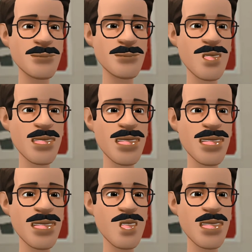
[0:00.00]
Why
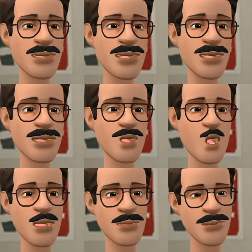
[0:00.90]
this is not change?
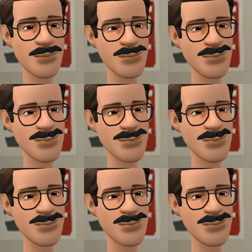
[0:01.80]
Because the